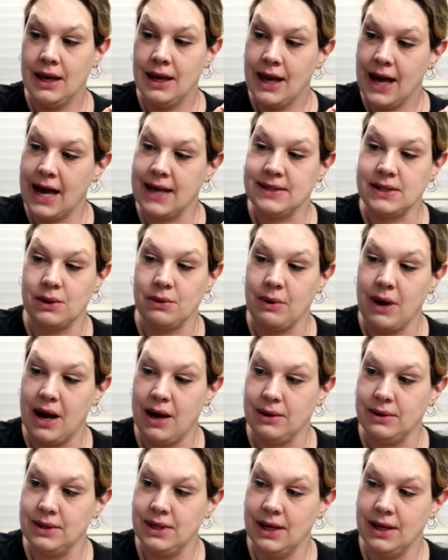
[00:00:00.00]
has it
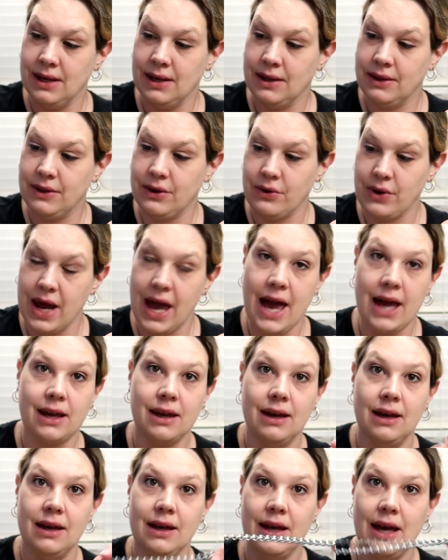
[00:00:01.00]
around their
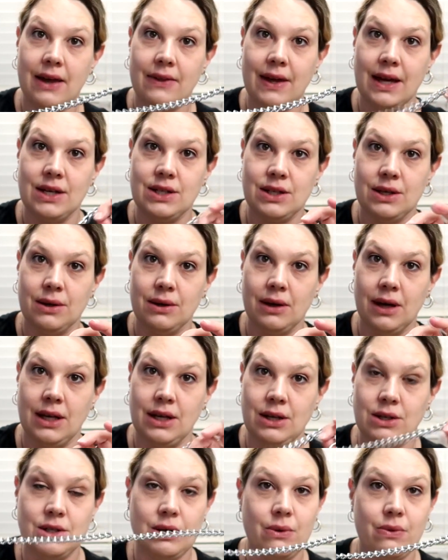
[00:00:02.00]
neck, and you
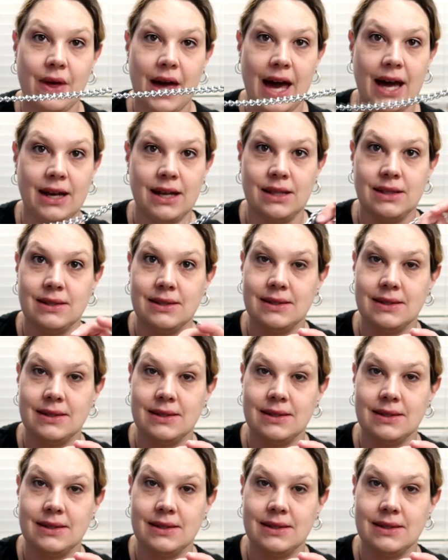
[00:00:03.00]
do that.